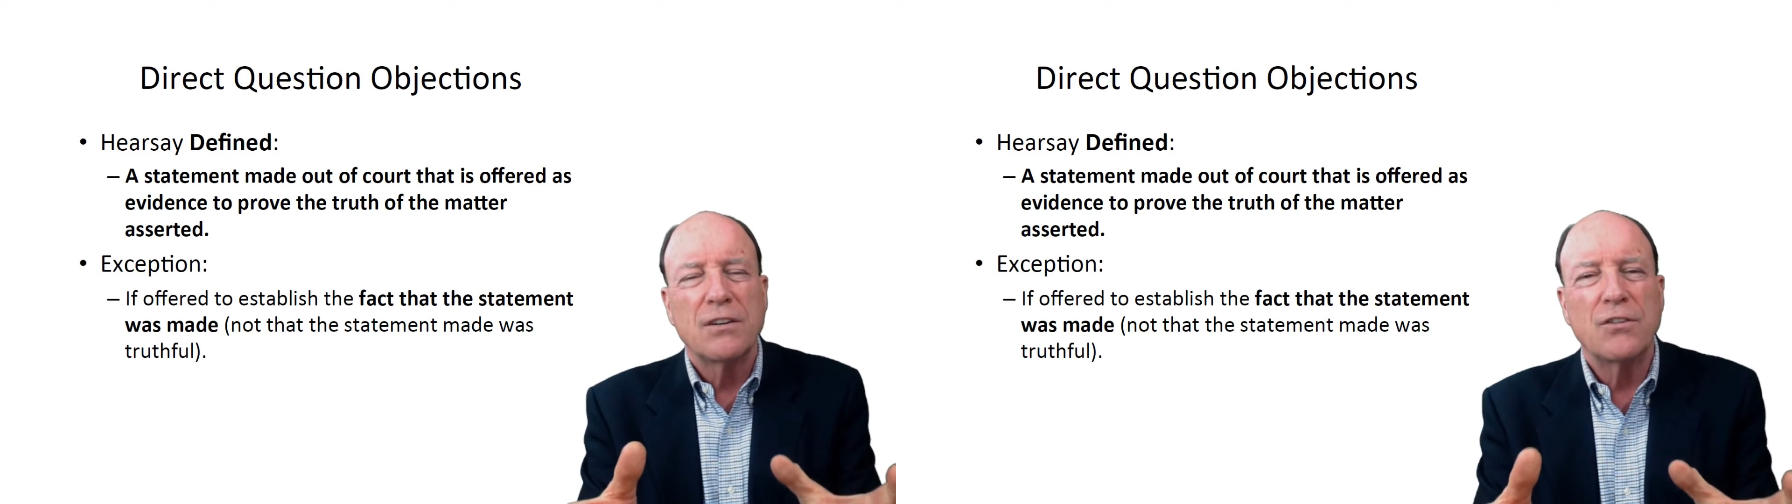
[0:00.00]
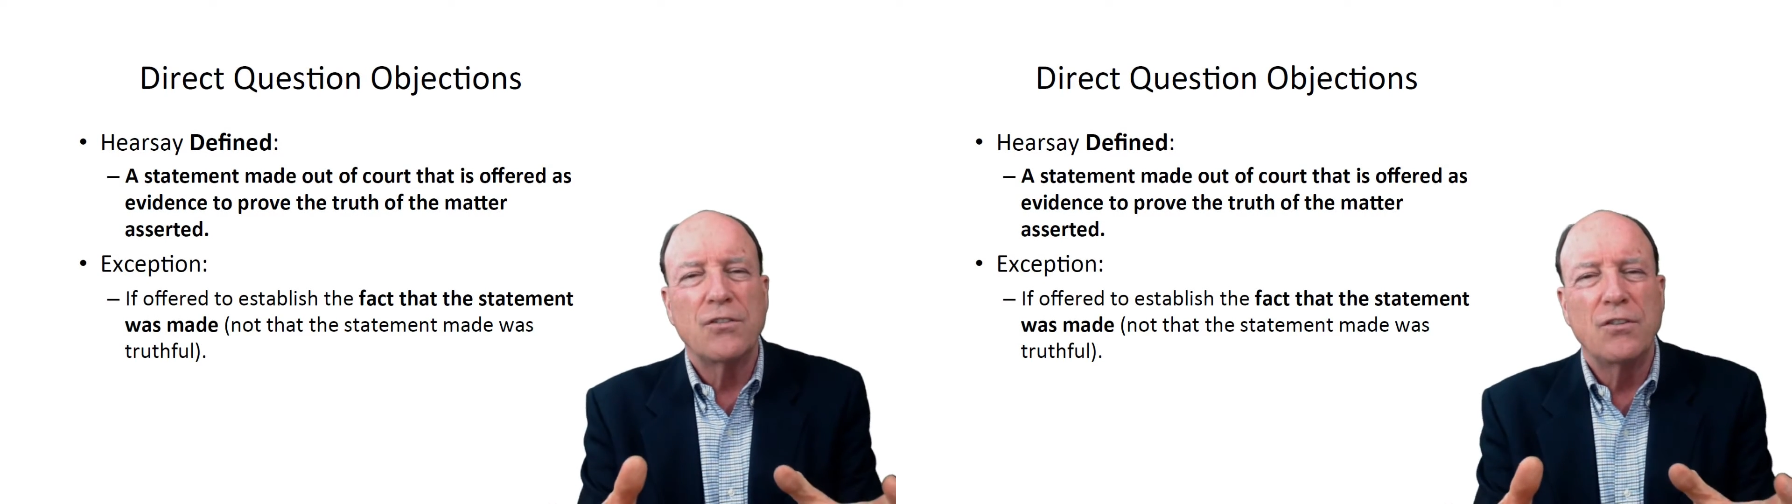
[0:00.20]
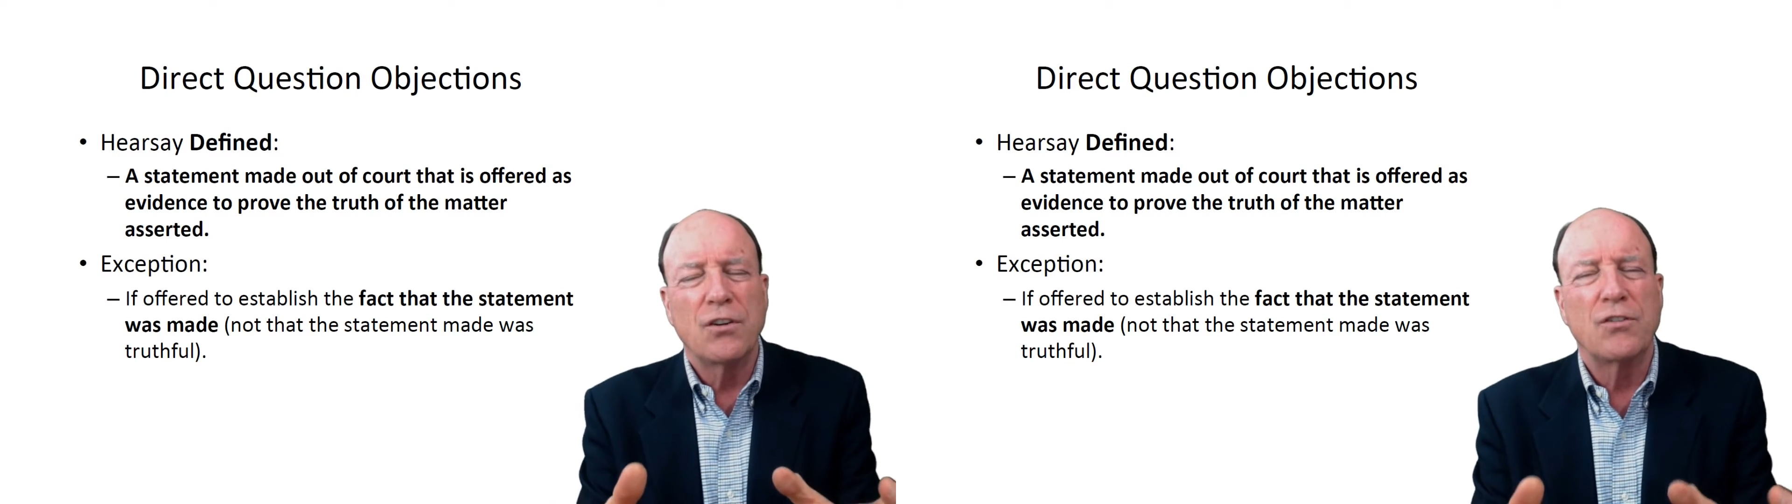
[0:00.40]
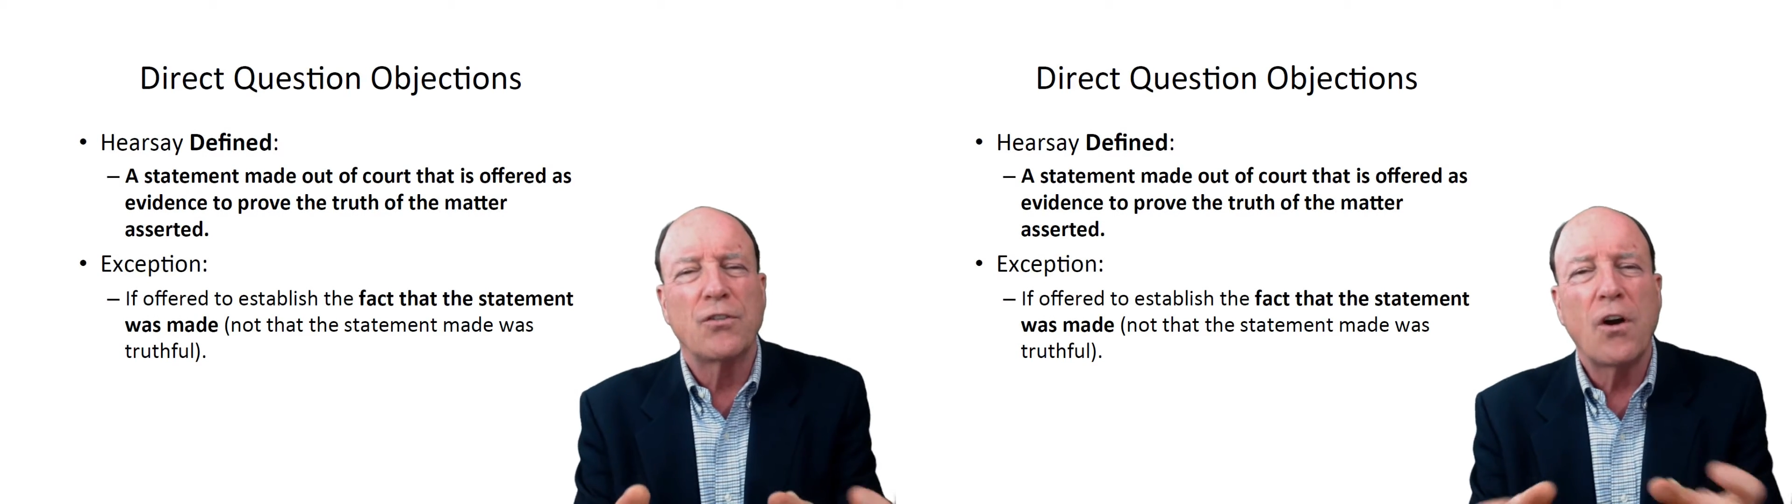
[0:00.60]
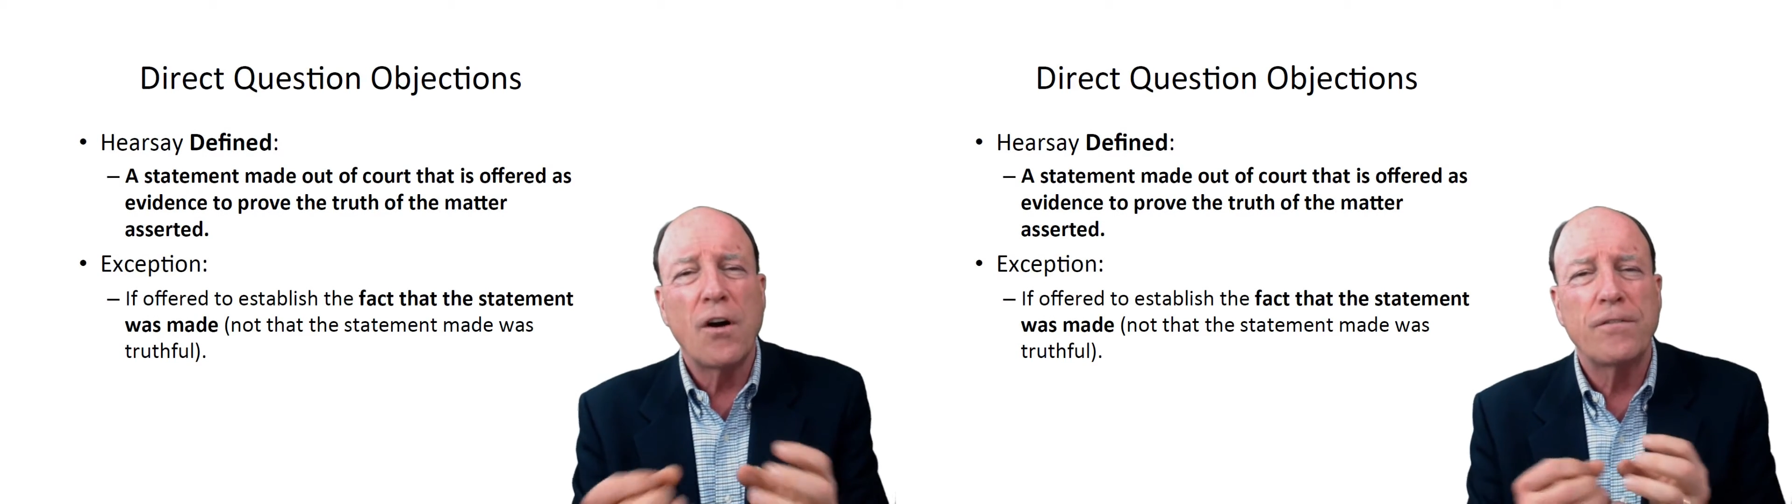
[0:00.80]
to
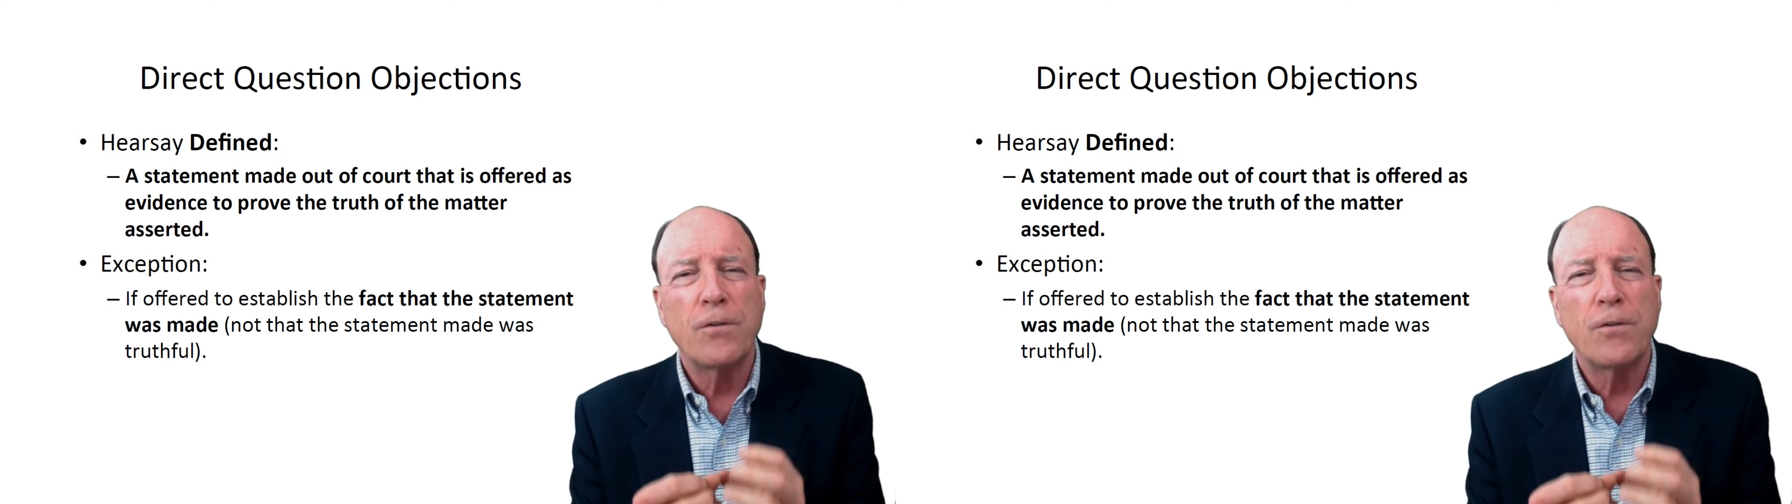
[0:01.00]
draw